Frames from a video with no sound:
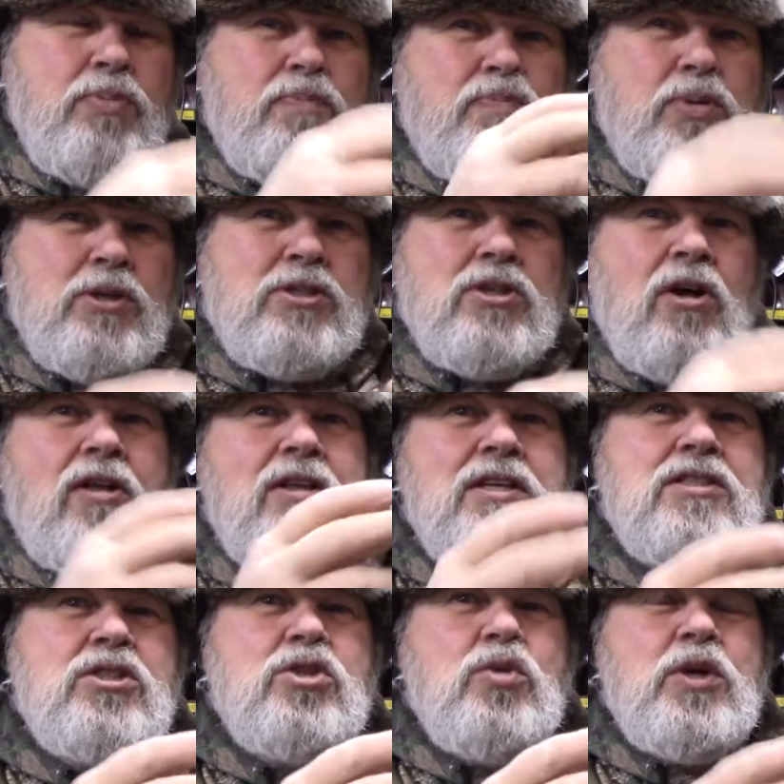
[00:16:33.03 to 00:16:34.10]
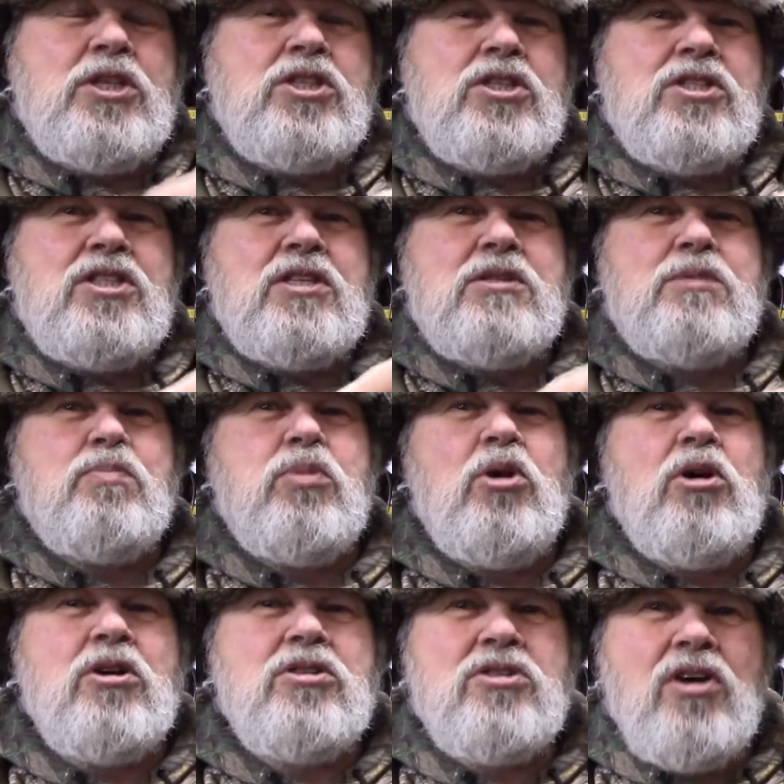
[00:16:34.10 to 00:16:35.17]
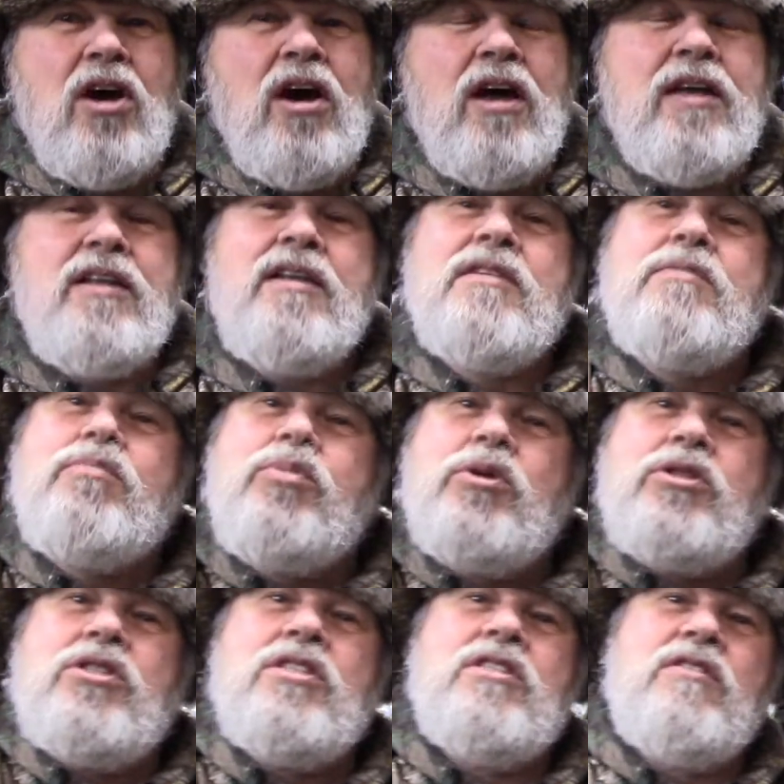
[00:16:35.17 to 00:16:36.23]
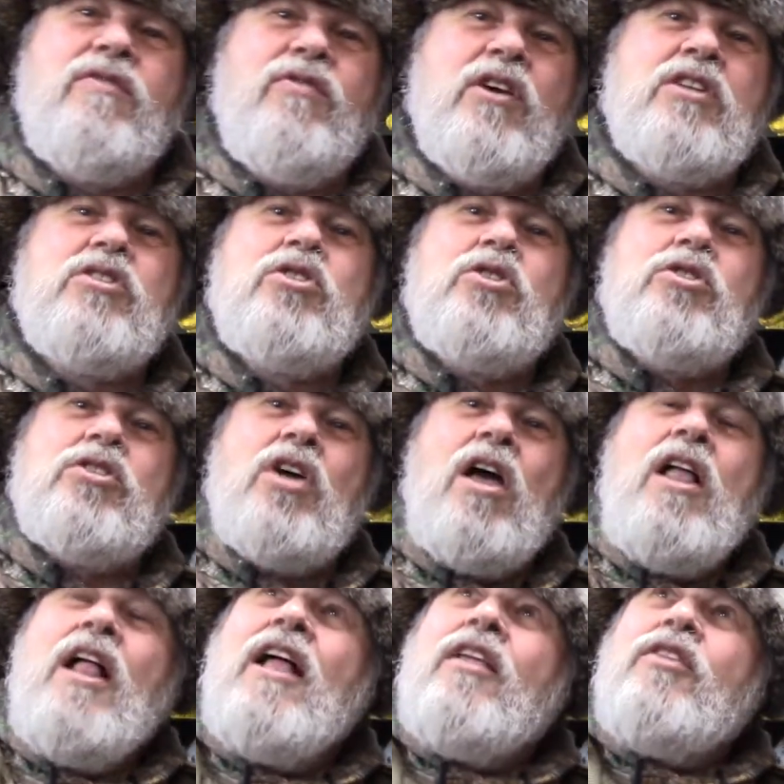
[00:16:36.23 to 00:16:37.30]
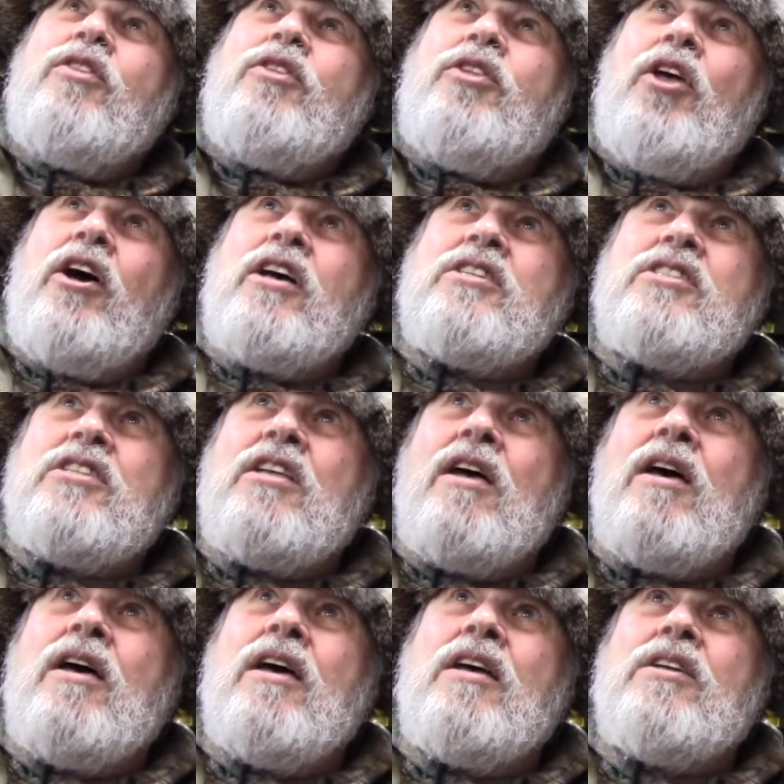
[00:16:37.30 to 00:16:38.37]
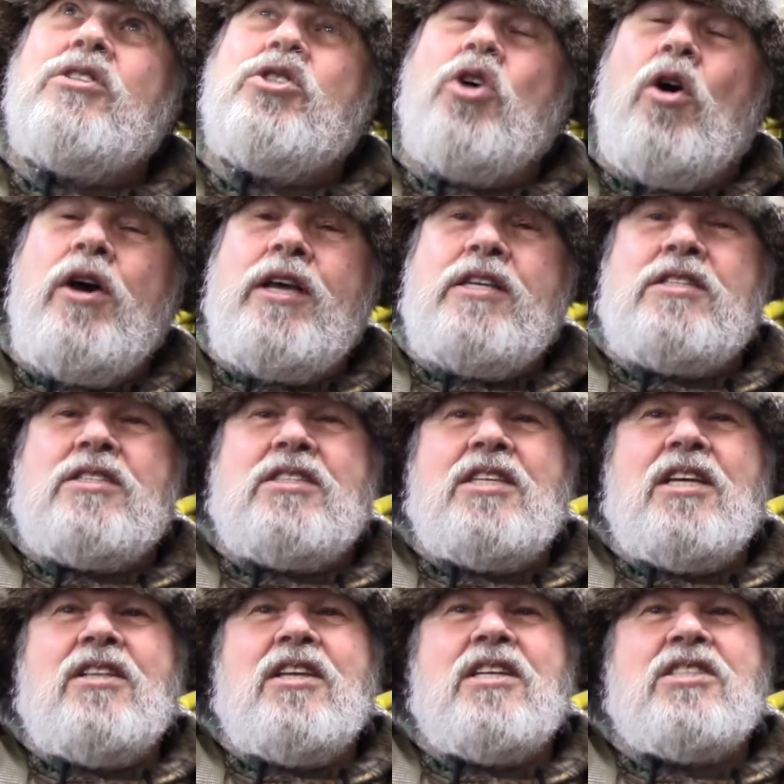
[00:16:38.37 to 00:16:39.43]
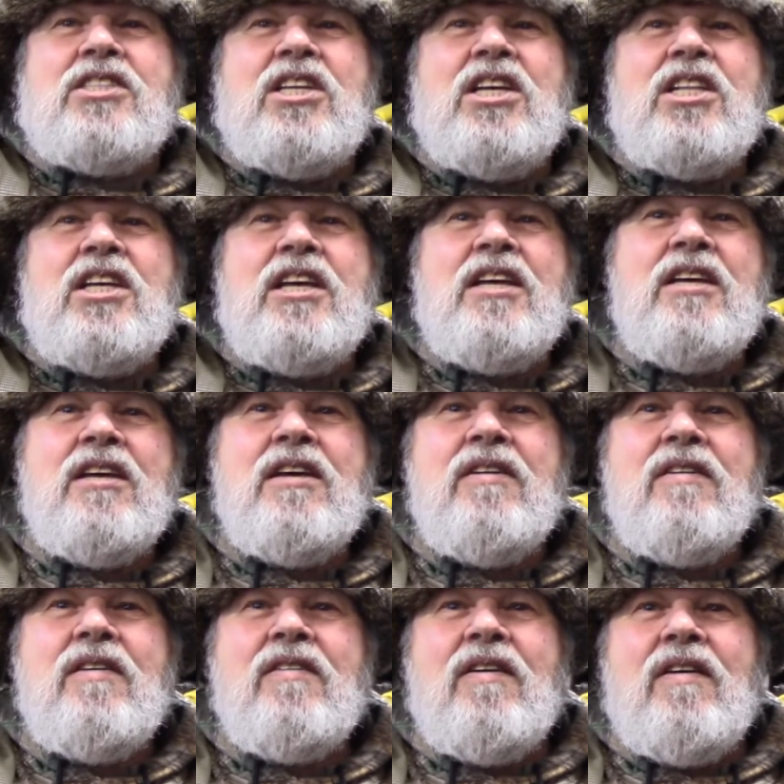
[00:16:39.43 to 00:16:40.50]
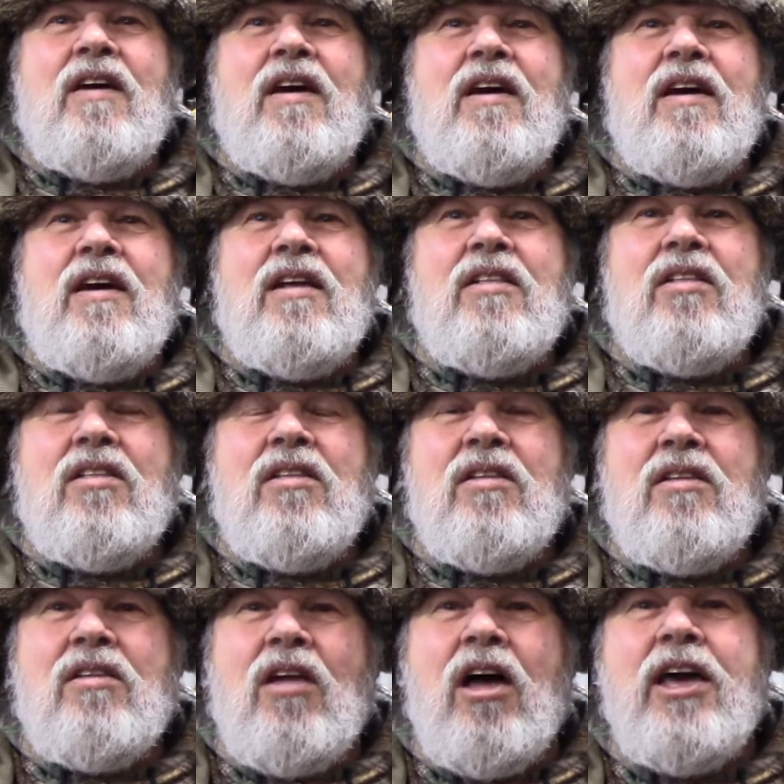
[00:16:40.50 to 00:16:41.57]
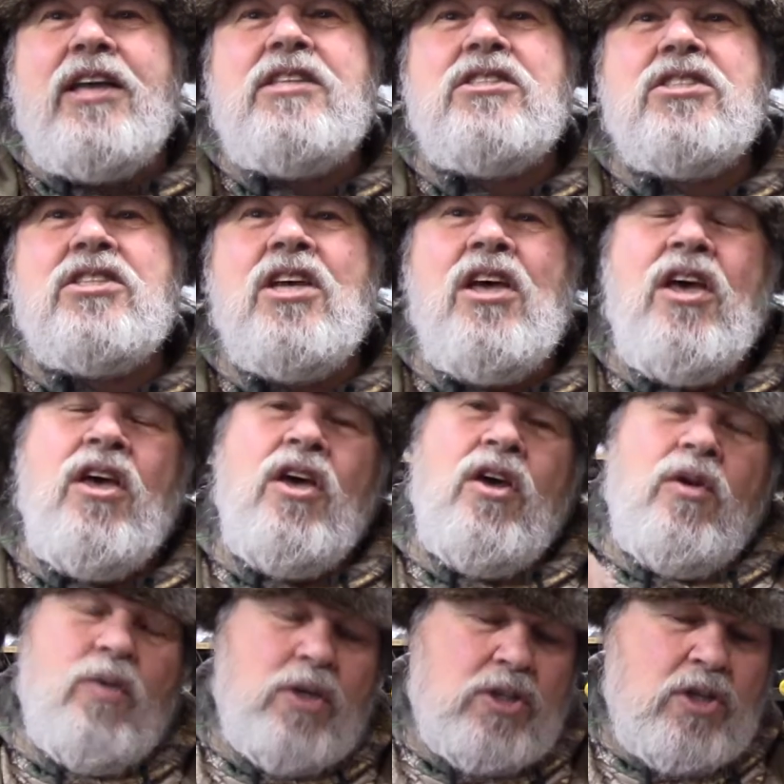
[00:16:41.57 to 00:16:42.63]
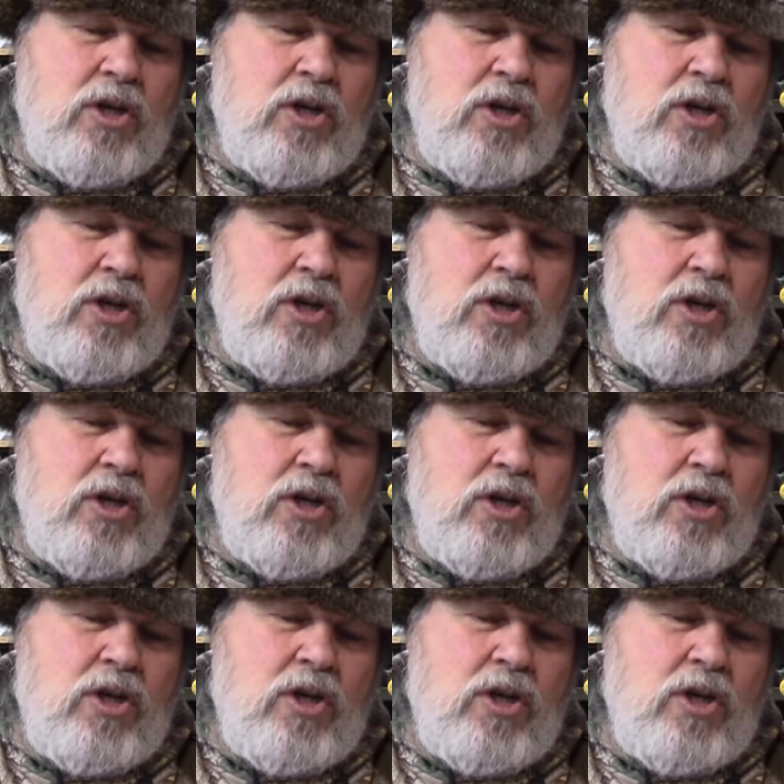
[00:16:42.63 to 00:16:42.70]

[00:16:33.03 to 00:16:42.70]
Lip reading: puts all his switches, his plugs on, puts his fixtures on, does the joints in the ceiling lights, which